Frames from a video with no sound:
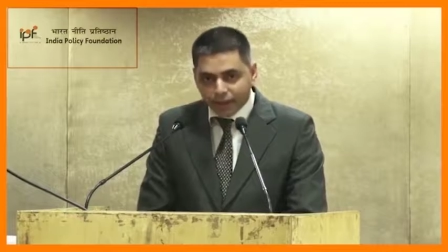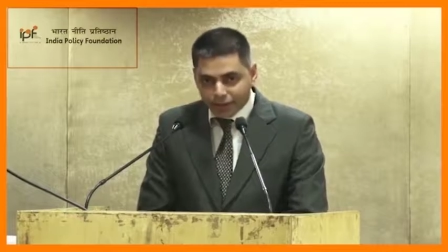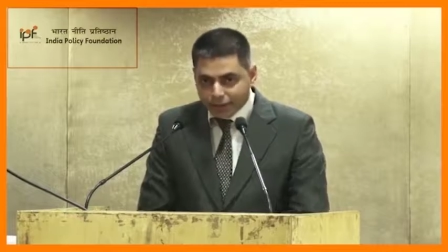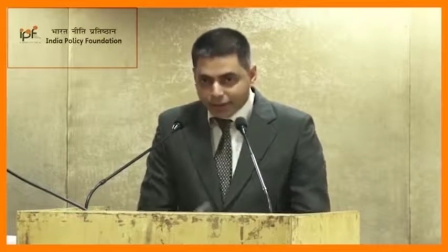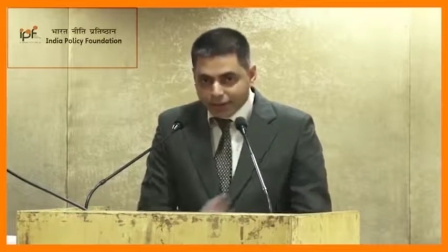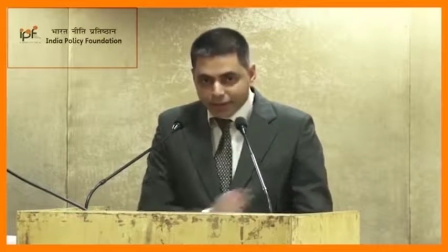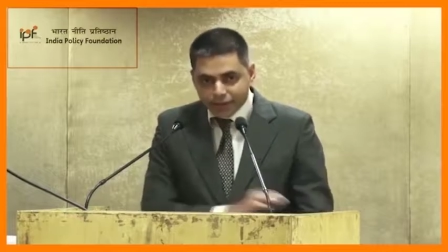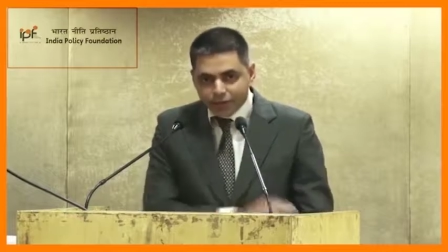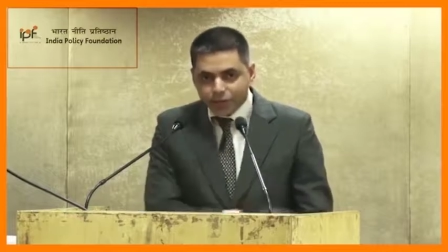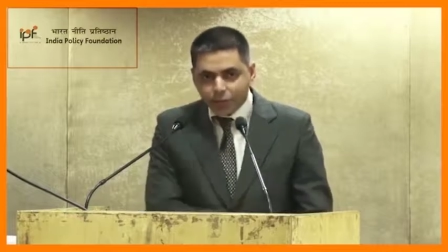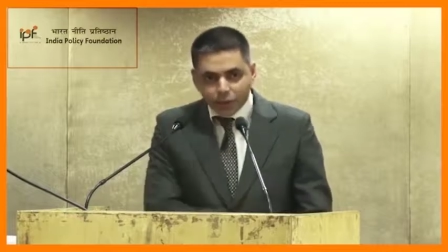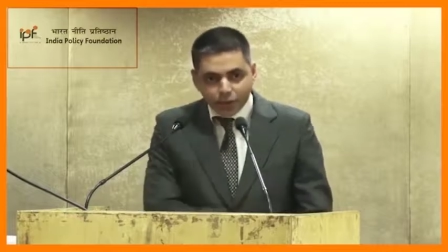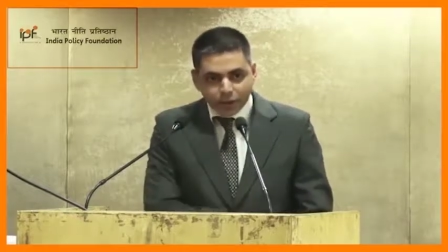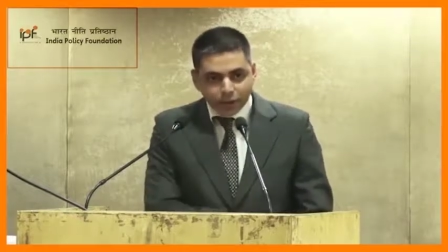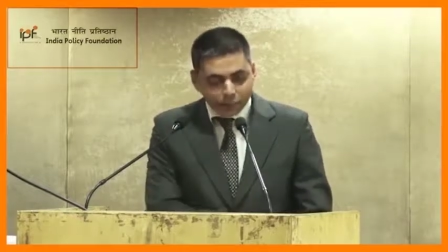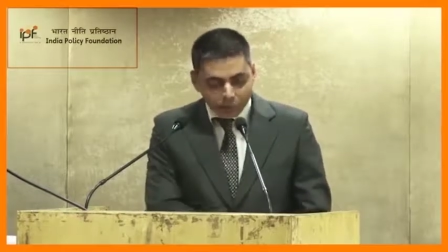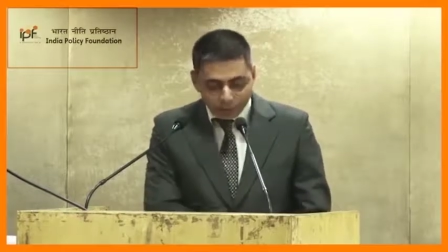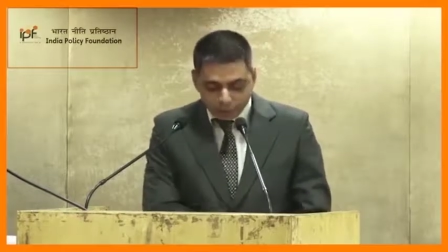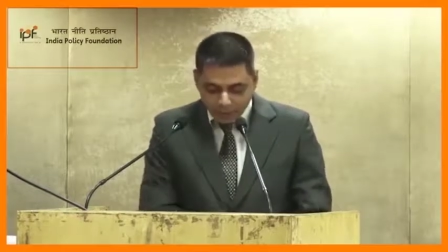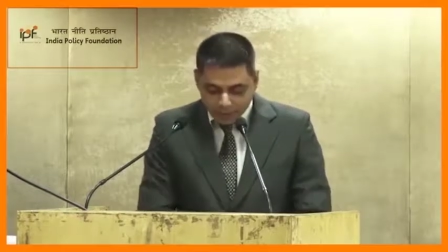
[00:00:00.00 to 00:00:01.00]
This has
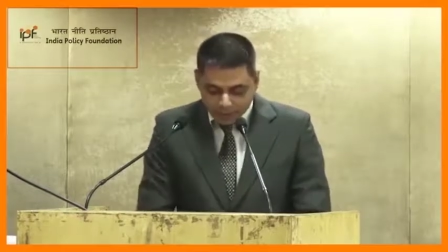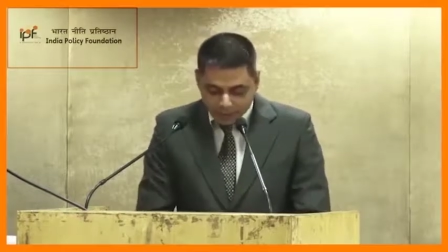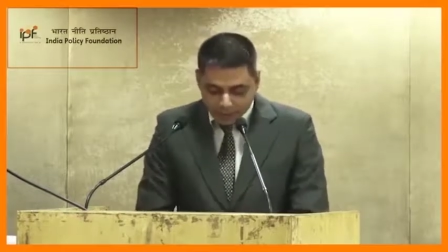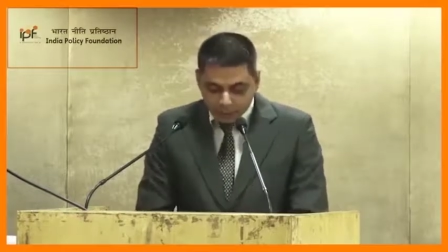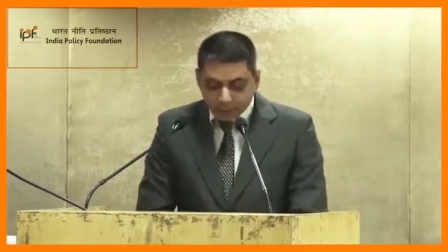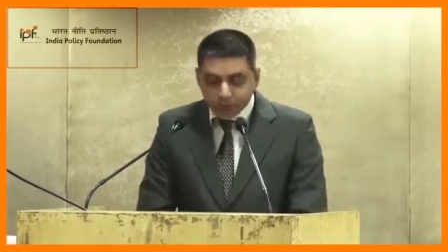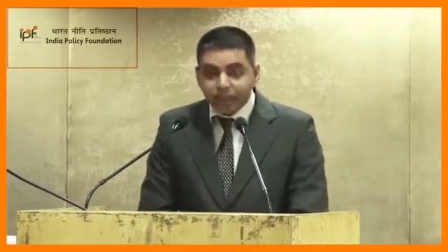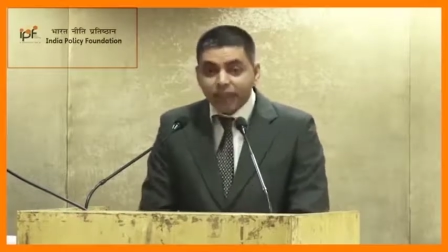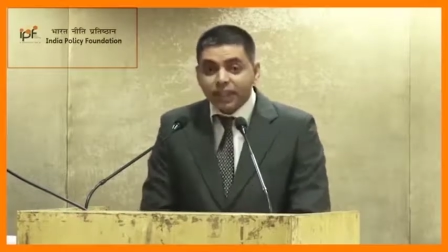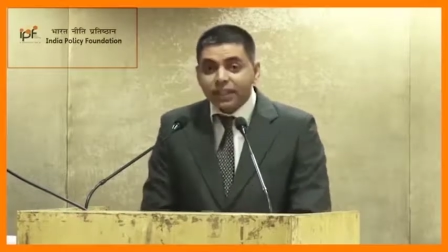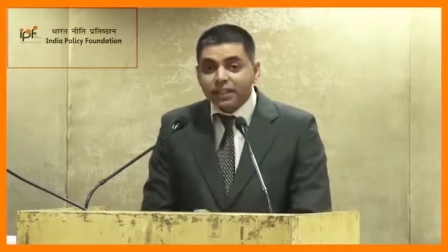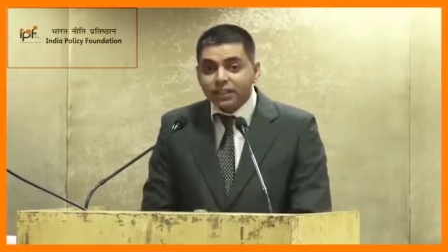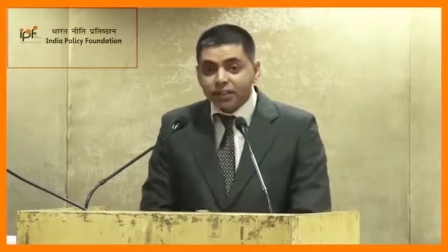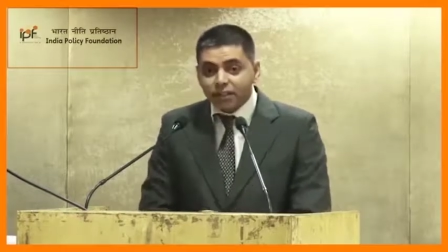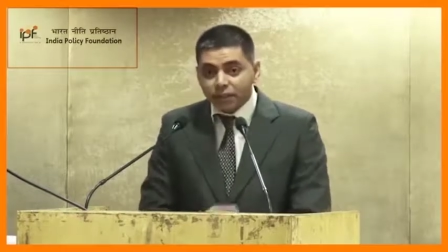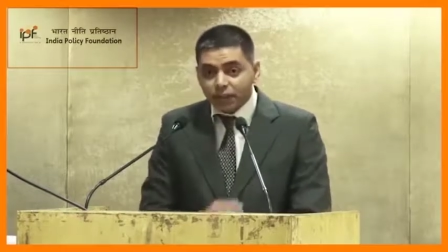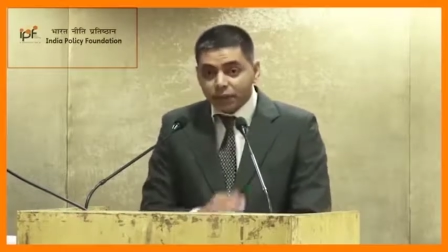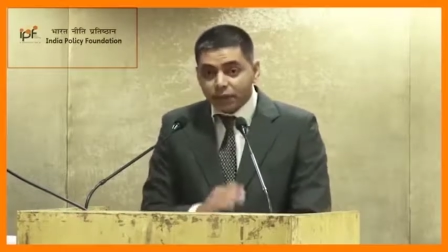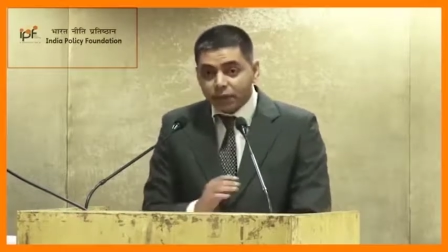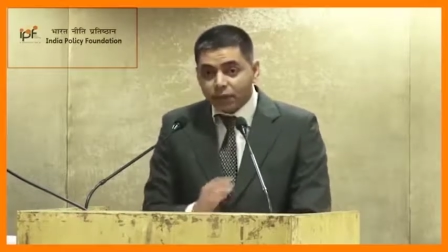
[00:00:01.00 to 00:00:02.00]
already been mentioned, but there,
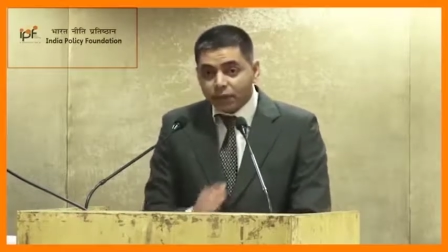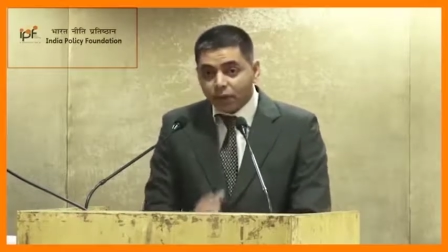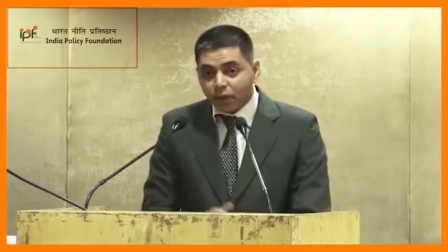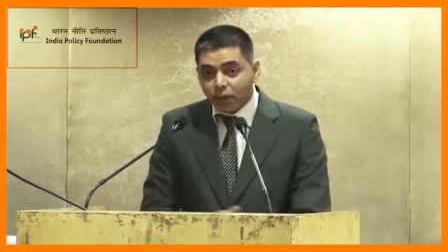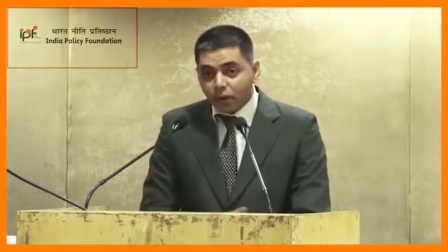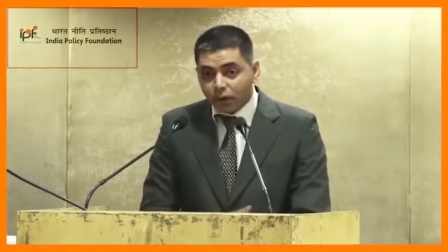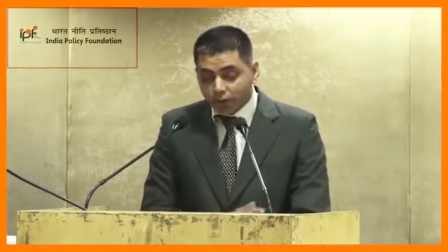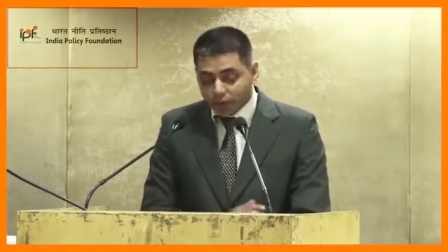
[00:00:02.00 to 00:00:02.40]
is, there was